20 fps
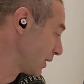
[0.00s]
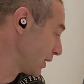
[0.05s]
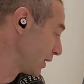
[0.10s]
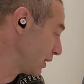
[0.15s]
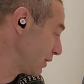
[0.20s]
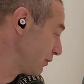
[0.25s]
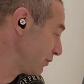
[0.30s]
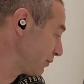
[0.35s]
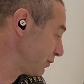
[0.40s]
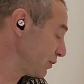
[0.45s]

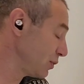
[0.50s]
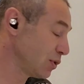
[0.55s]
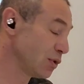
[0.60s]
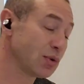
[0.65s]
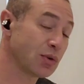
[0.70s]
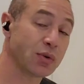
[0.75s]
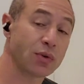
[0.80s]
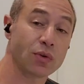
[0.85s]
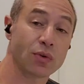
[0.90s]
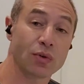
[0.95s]
If
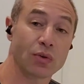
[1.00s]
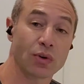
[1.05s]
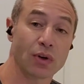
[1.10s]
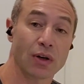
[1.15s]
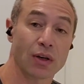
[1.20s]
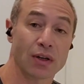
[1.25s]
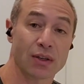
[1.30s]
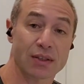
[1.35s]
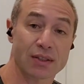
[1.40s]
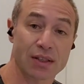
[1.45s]
you
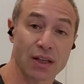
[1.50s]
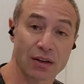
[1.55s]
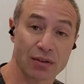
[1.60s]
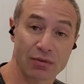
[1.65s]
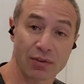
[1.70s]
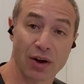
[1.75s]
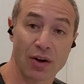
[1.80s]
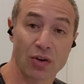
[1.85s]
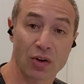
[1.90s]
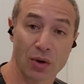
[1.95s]
start
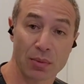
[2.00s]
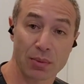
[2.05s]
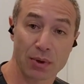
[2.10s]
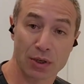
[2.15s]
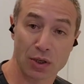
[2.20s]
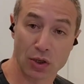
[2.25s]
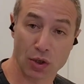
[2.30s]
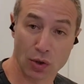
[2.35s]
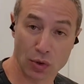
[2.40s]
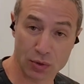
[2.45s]

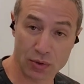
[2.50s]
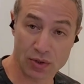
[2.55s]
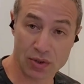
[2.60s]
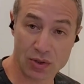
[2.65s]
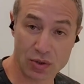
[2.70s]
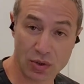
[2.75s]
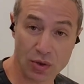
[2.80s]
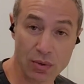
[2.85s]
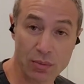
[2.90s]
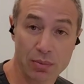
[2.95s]
vacuuming
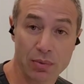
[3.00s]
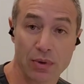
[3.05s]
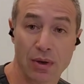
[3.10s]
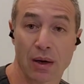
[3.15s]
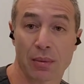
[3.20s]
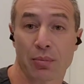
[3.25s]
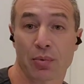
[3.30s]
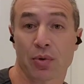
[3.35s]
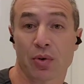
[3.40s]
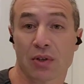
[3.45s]
non-stop,
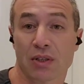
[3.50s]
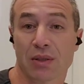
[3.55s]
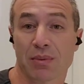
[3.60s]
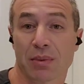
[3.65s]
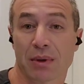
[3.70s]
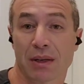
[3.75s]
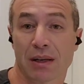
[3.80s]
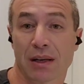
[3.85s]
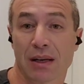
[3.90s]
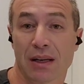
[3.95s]

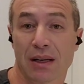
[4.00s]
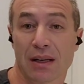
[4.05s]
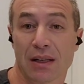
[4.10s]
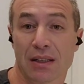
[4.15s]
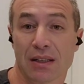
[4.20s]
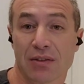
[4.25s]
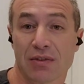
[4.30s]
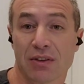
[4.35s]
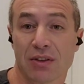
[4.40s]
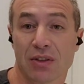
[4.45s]
approximately
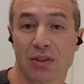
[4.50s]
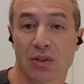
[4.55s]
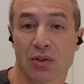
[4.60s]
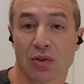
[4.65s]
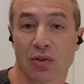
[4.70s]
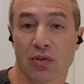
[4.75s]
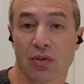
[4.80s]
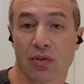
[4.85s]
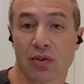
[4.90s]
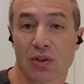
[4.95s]
20 to
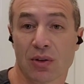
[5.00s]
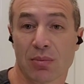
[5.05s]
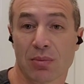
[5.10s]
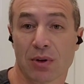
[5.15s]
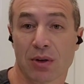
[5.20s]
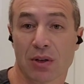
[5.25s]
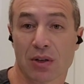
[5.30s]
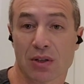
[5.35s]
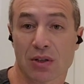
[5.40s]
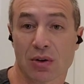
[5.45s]
30
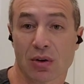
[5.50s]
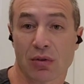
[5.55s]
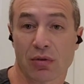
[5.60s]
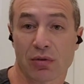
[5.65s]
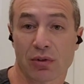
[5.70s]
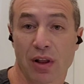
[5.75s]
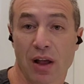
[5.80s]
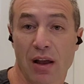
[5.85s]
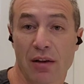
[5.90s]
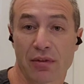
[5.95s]
minutes of
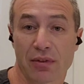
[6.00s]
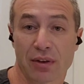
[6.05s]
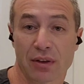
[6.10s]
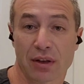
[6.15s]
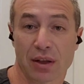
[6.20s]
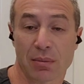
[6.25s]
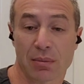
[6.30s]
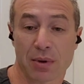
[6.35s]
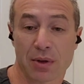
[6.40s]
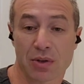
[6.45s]
life in
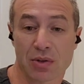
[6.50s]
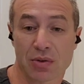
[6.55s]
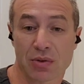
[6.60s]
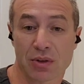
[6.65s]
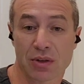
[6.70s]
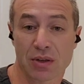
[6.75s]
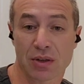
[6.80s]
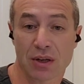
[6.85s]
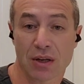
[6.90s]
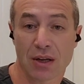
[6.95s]
the
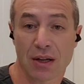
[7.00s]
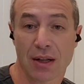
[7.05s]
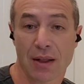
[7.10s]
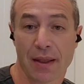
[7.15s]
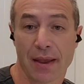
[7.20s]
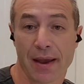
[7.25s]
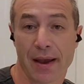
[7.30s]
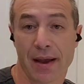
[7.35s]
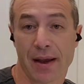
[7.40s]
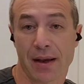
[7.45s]
battery,
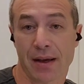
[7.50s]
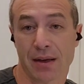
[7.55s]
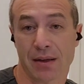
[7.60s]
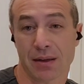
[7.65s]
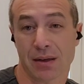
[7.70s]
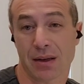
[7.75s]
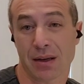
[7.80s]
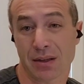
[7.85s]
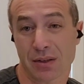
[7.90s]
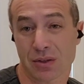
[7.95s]

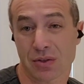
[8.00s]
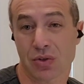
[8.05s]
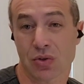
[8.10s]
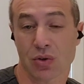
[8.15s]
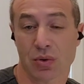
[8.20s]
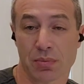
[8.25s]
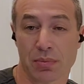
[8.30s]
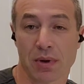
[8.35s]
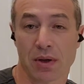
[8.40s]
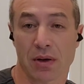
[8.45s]
and it
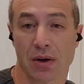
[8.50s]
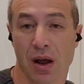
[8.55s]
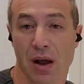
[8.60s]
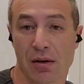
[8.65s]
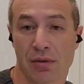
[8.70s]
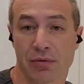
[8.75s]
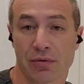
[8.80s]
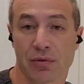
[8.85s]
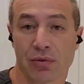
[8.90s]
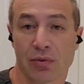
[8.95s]
should be
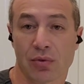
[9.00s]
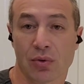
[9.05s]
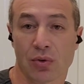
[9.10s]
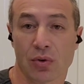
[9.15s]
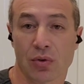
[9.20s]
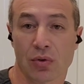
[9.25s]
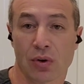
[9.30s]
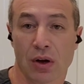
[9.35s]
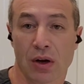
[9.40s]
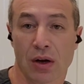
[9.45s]
enough for
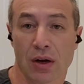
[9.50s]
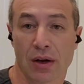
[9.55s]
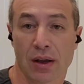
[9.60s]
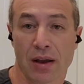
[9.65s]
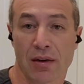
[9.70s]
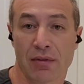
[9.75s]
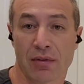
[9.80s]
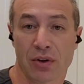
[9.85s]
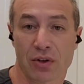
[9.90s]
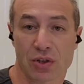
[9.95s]

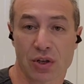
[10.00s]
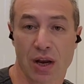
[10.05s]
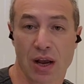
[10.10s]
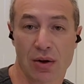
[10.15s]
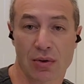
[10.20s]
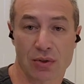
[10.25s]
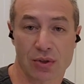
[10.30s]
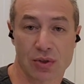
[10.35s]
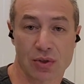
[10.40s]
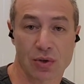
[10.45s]
average
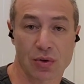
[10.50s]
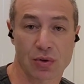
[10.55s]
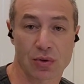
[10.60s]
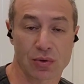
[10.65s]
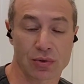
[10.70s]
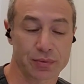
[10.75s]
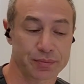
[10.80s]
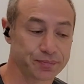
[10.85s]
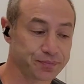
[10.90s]
household.